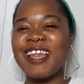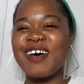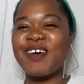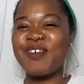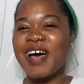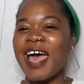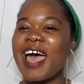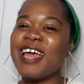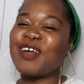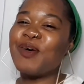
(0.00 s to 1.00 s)
Hello
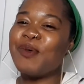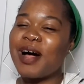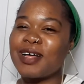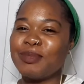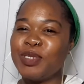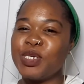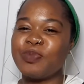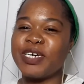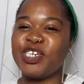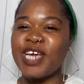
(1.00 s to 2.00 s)
and welcome to
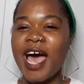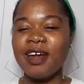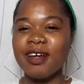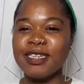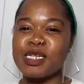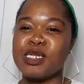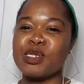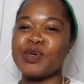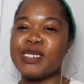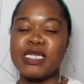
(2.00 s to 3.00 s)
my channel. This is
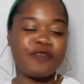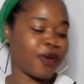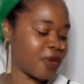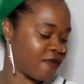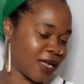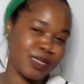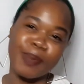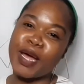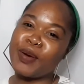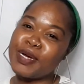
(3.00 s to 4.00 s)
Krissy from Events
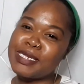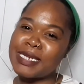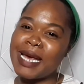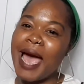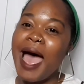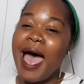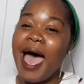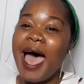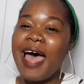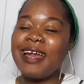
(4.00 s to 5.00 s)
by Krissy,
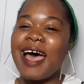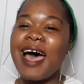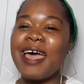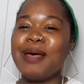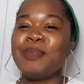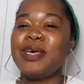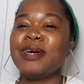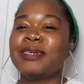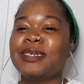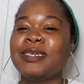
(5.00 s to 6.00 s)
and I am
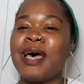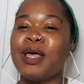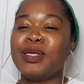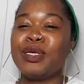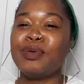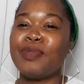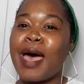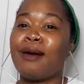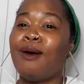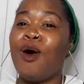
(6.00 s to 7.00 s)
here to tell you
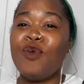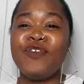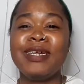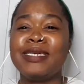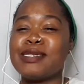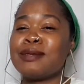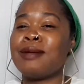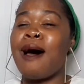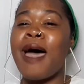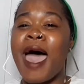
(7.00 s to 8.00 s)
that COVID does
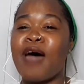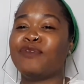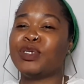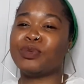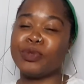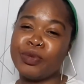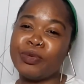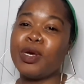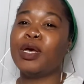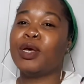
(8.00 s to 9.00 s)
not have to
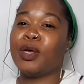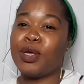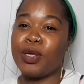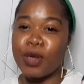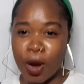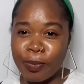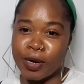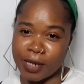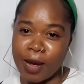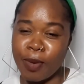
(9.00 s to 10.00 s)
ruin your
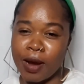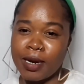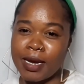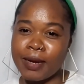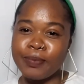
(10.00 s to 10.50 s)
birthday party.